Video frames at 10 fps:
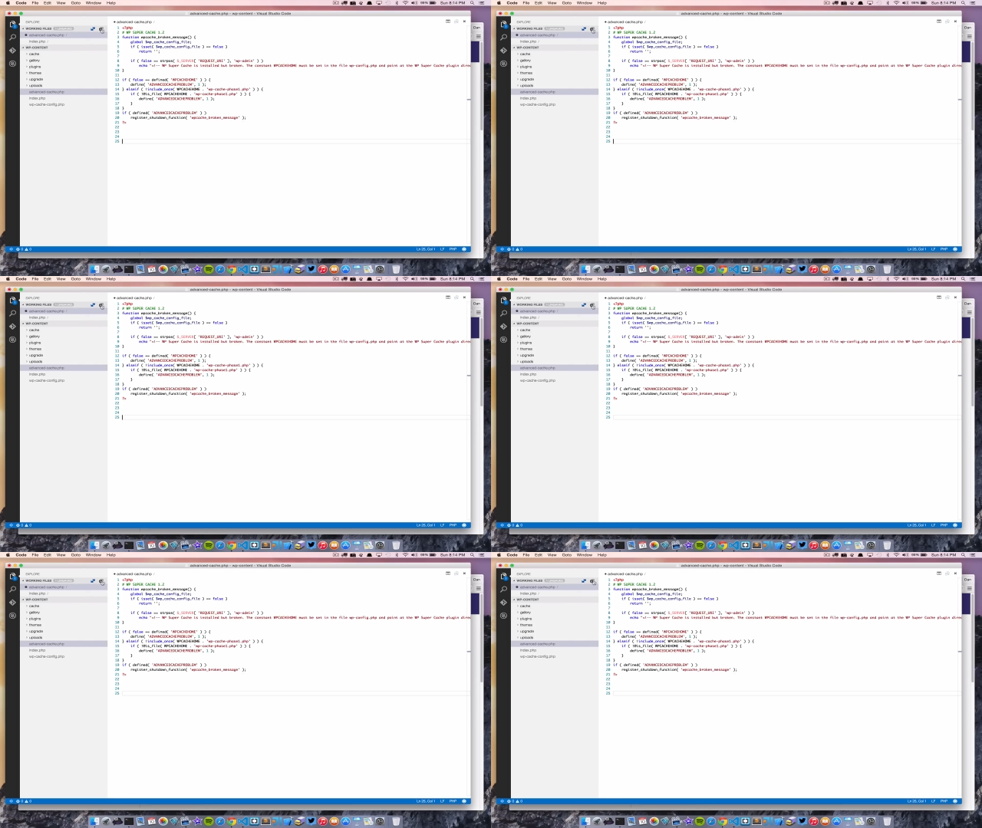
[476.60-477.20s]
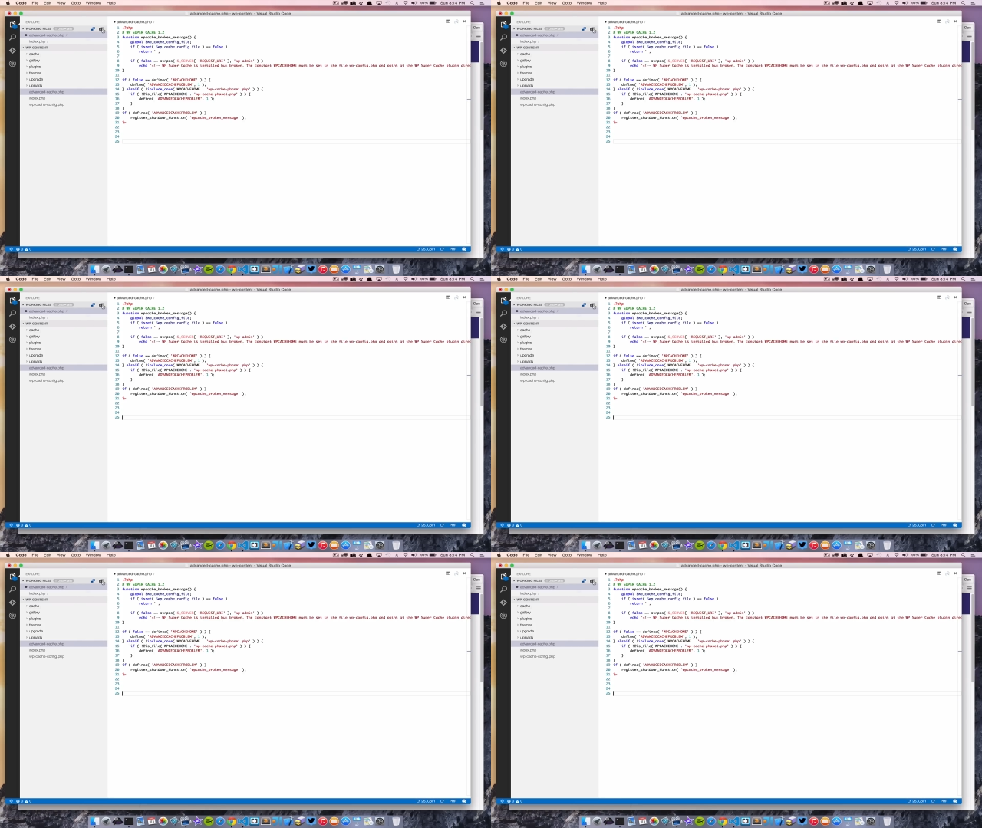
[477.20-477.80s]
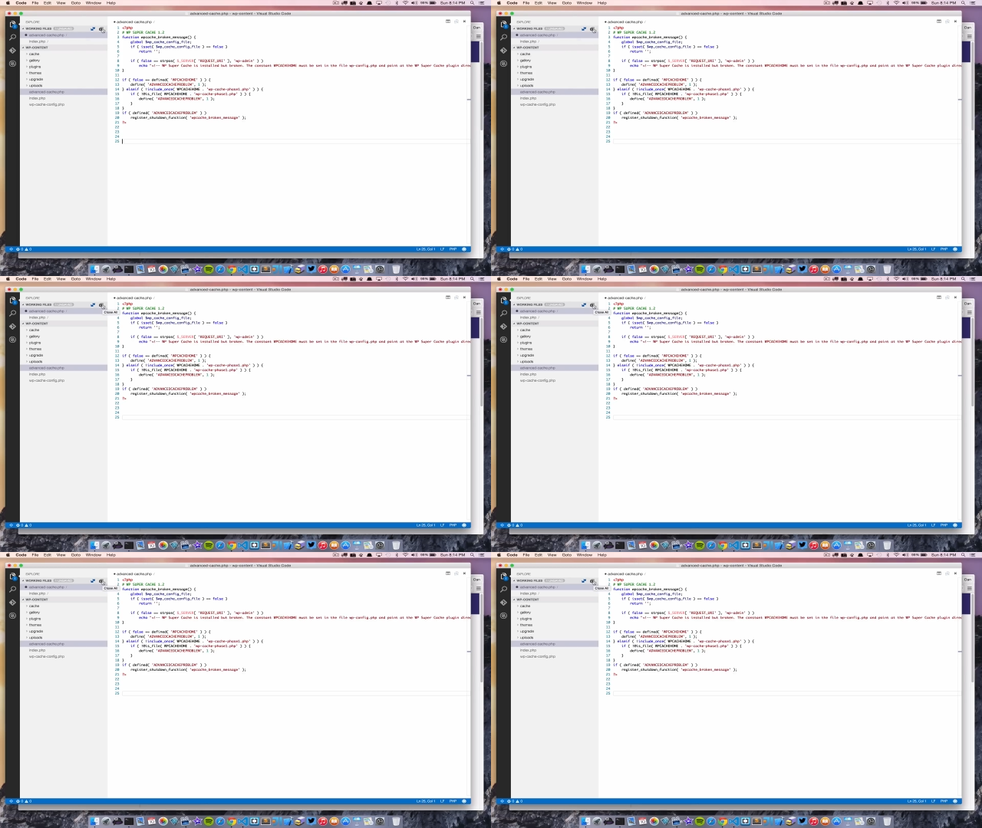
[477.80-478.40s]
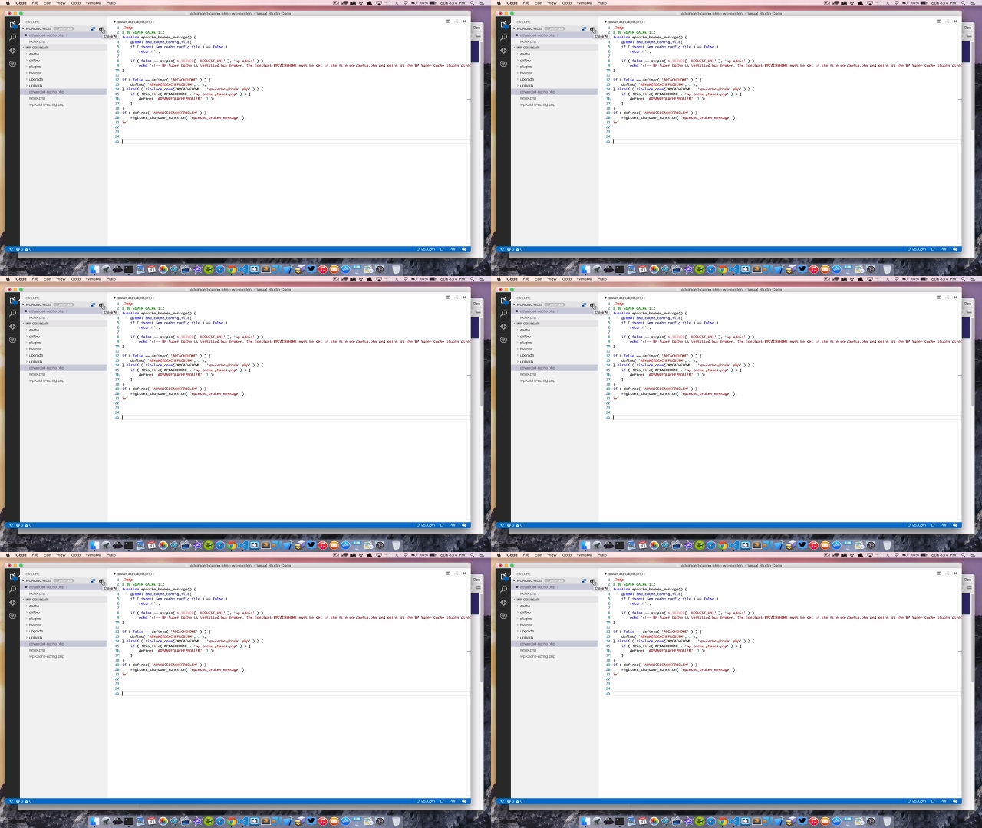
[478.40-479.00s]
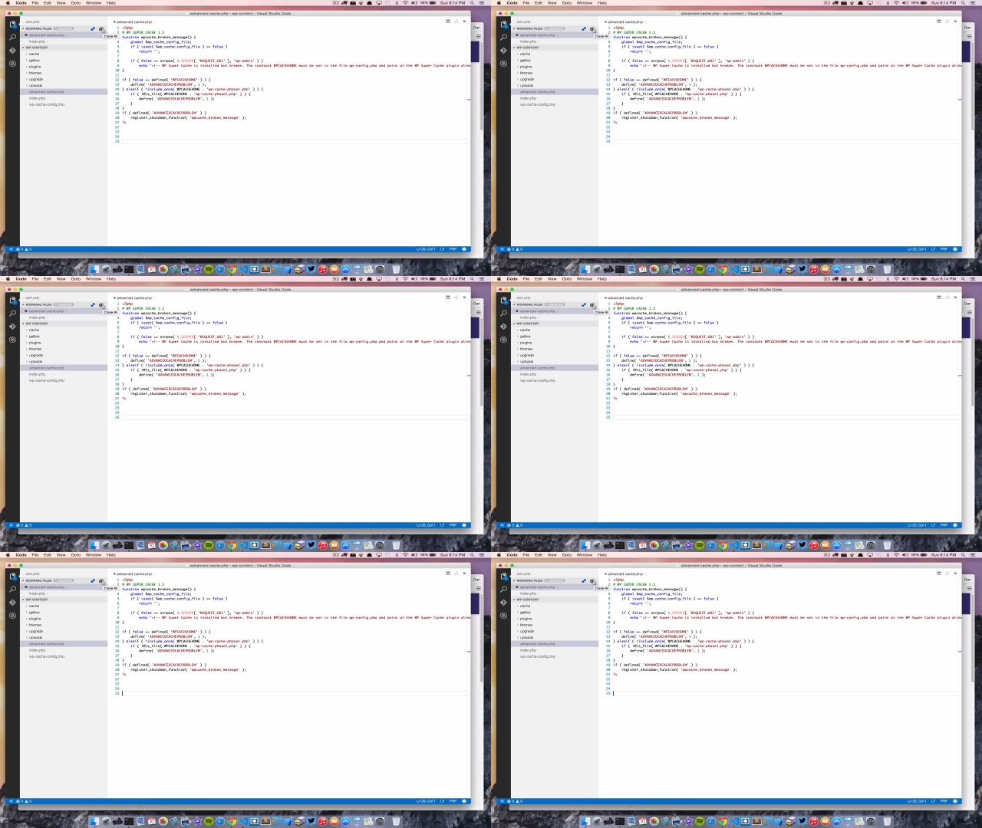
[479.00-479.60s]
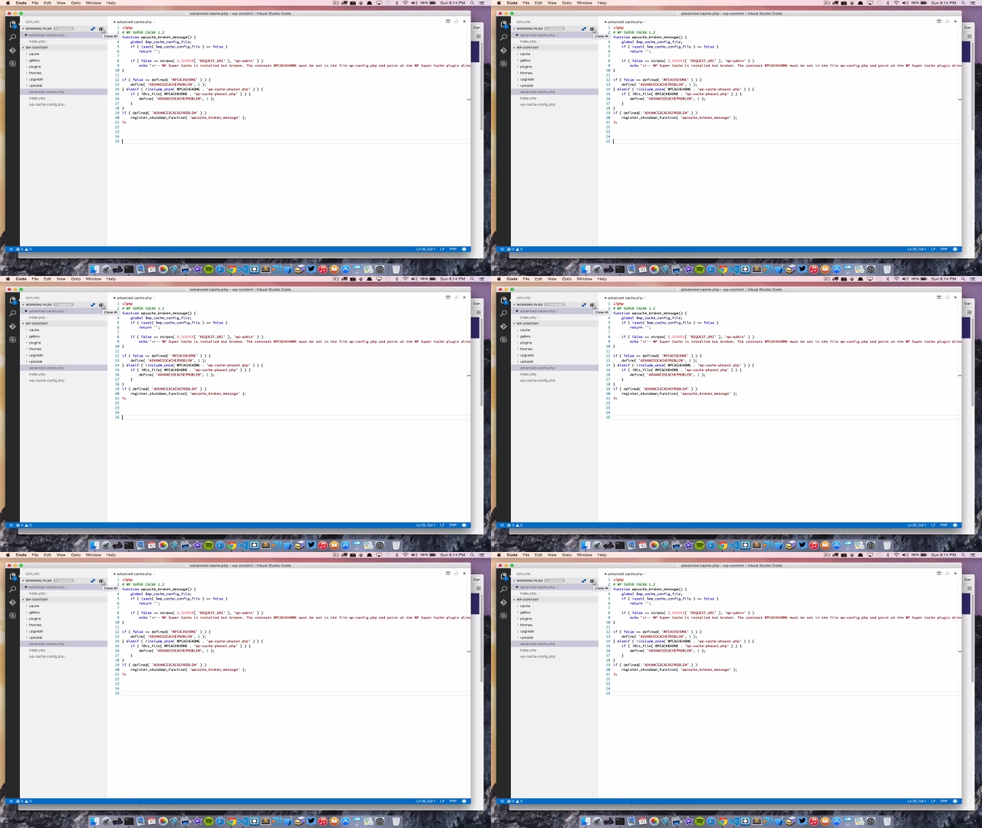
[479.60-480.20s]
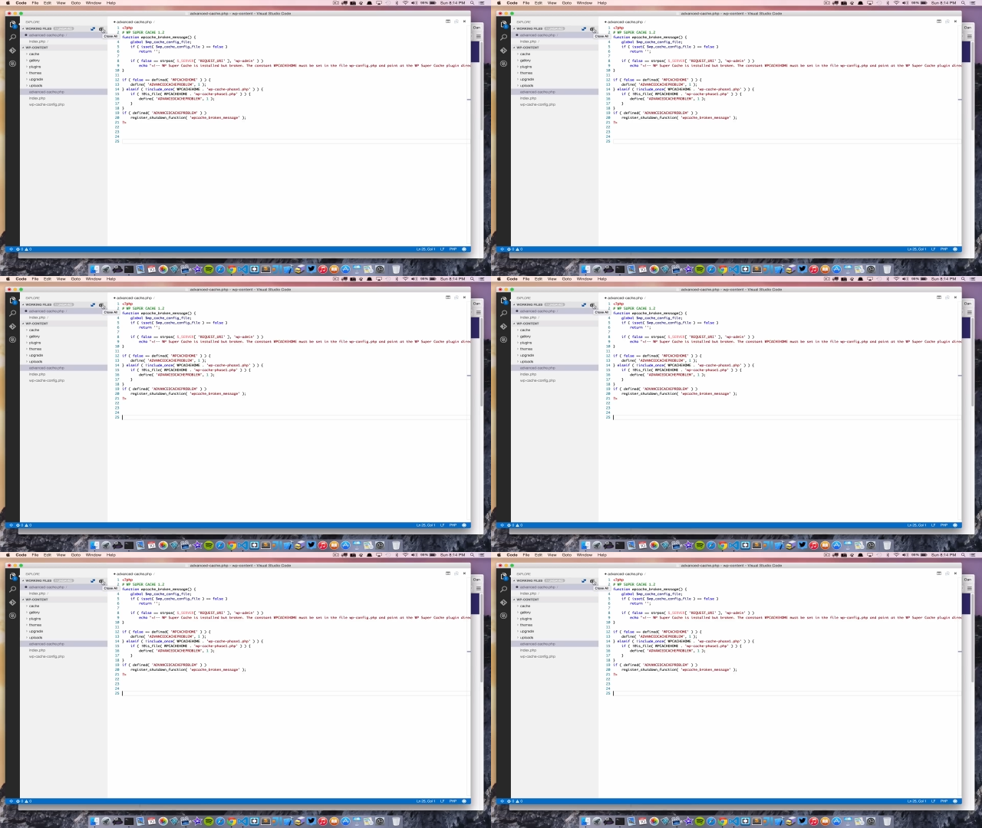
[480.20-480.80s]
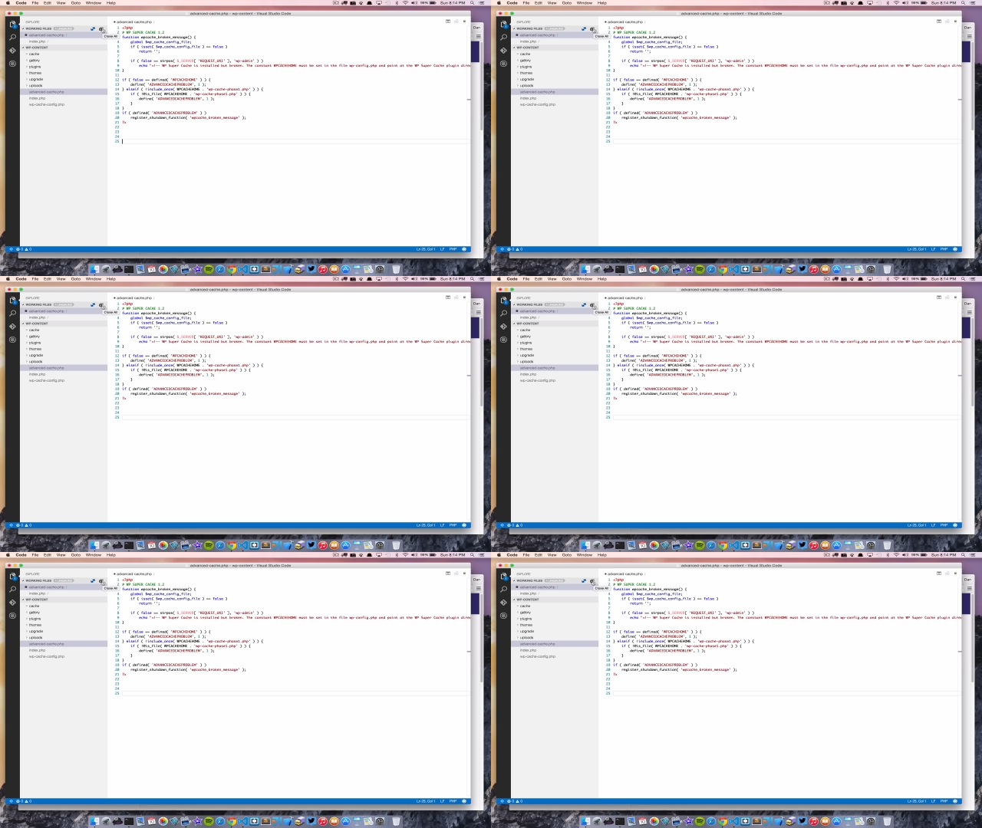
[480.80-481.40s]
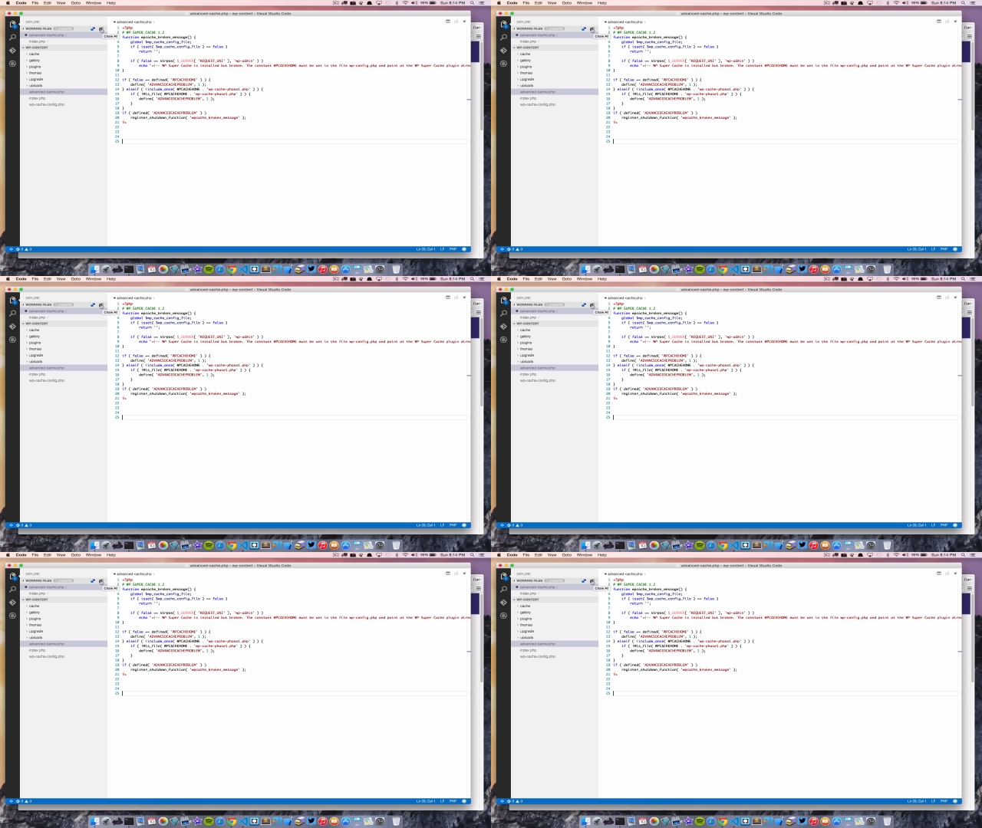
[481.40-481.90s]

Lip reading: (no speaker visible)